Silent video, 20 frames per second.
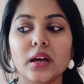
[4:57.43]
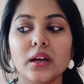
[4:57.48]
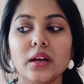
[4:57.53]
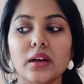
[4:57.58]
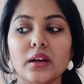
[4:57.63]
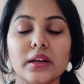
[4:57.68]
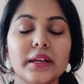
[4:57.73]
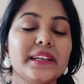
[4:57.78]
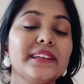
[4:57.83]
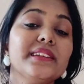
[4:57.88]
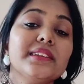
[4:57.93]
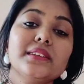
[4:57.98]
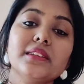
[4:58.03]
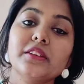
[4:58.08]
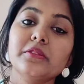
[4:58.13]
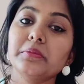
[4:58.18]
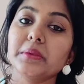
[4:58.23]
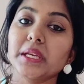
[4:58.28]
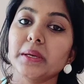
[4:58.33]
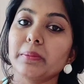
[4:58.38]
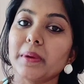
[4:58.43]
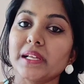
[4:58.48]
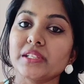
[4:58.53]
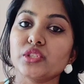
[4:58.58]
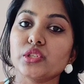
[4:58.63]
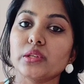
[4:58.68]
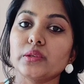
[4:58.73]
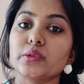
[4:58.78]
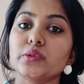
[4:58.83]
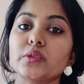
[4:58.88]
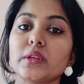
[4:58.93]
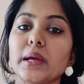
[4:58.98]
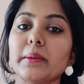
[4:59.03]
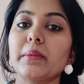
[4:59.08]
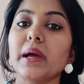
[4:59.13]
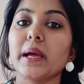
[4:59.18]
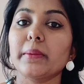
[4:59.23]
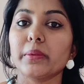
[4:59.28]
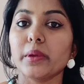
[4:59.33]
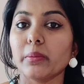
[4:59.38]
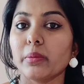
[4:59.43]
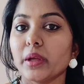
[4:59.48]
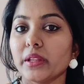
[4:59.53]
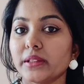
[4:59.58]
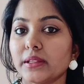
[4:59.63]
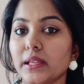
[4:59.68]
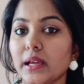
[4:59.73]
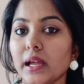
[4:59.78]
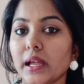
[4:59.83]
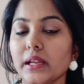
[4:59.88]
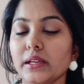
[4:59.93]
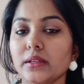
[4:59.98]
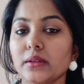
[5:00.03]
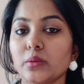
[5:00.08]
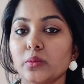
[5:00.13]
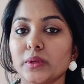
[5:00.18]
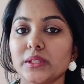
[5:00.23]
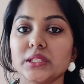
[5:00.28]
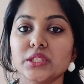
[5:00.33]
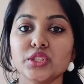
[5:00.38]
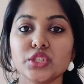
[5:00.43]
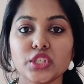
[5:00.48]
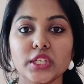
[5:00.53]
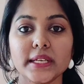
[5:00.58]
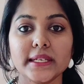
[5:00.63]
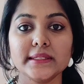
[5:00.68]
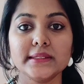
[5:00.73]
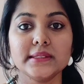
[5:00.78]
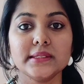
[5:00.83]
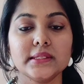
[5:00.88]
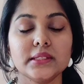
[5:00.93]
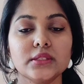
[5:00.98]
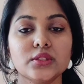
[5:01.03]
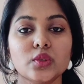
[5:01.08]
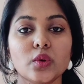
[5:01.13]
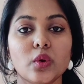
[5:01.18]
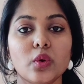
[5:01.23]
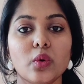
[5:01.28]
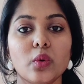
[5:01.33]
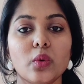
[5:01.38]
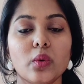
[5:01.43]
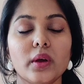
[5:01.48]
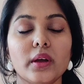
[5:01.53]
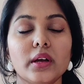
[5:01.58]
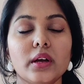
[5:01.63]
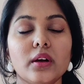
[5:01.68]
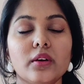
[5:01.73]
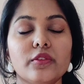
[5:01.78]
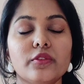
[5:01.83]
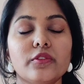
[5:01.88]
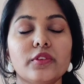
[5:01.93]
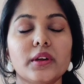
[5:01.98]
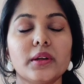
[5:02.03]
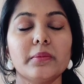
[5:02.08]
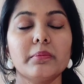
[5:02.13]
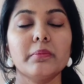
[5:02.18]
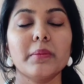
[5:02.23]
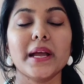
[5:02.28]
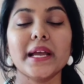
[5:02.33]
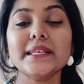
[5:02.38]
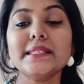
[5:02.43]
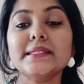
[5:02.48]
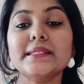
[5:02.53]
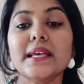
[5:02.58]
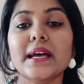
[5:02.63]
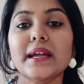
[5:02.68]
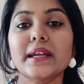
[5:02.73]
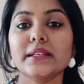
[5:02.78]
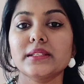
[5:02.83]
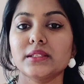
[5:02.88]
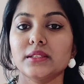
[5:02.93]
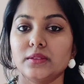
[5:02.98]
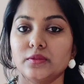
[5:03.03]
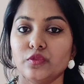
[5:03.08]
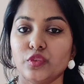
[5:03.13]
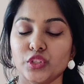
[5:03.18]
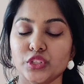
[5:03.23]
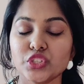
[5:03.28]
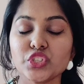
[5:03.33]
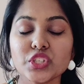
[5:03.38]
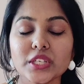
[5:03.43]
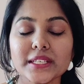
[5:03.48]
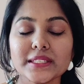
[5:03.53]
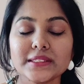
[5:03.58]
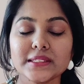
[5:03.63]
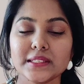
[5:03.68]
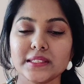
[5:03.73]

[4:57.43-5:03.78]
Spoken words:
It didn't give me a patchy look, so I'm happy about that with the shades. So from my side, for the shades,